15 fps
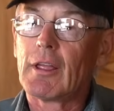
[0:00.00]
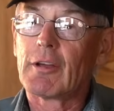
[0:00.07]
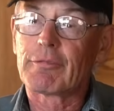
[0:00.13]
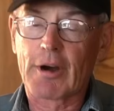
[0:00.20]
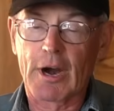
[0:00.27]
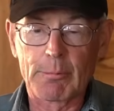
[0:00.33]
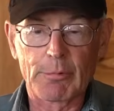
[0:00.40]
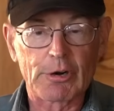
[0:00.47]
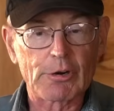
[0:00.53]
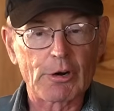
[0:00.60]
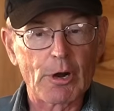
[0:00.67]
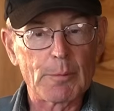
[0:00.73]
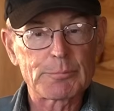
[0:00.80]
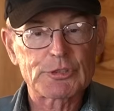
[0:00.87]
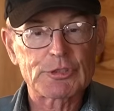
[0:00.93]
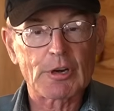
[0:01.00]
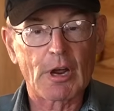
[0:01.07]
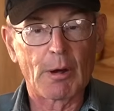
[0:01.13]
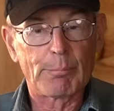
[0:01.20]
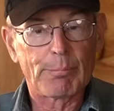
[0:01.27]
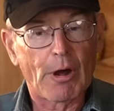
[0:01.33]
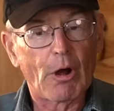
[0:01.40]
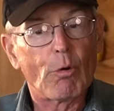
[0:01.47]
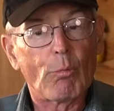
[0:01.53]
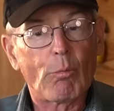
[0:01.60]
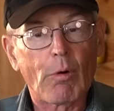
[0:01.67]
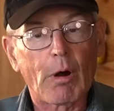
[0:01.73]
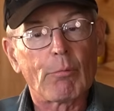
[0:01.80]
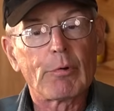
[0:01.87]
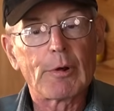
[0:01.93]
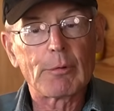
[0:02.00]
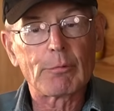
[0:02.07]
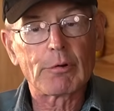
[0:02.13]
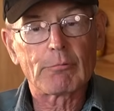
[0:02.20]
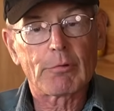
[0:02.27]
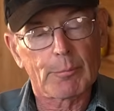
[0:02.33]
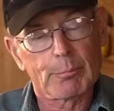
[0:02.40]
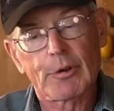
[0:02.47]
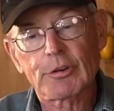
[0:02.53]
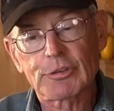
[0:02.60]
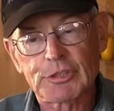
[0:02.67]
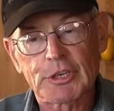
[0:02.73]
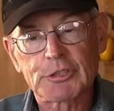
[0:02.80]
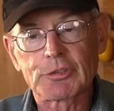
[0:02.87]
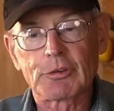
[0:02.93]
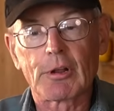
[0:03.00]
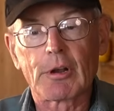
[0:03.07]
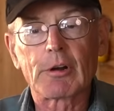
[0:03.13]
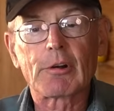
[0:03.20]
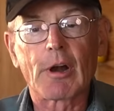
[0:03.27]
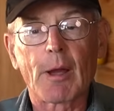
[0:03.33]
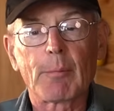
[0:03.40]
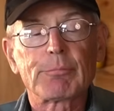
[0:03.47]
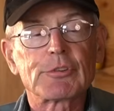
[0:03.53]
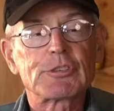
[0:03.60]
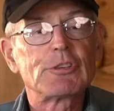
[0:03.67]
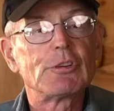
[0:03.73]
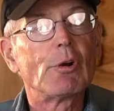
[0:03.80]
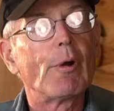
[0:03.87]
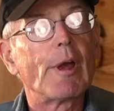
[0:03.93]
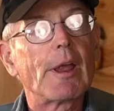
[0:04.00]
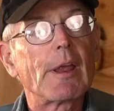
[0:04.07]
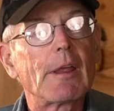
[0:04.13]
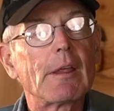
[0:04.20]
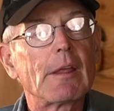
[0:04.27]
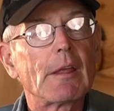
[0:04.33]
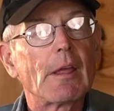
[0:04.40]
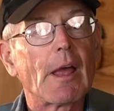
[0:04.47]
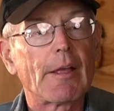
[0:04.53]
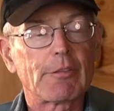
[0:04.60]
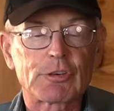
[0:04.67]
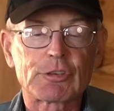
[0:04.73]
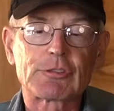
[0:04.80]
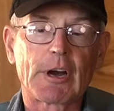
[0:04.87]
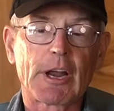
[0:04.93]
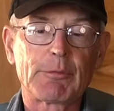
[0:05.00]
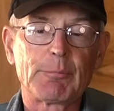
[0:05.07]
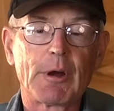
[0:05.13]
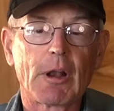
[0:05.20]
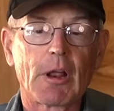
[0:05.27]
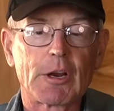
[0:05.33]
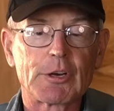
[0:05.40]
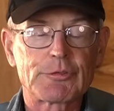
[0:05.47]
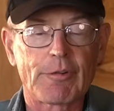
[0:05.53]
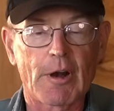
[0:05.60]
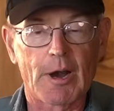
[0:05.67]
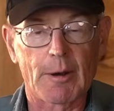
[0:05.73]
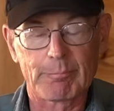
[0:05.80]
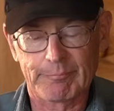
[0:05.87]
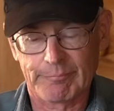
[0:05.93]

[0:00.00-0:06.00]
farmer groups about what Middlesex Soil and Crop was doing at the Strathmere Lodge farm.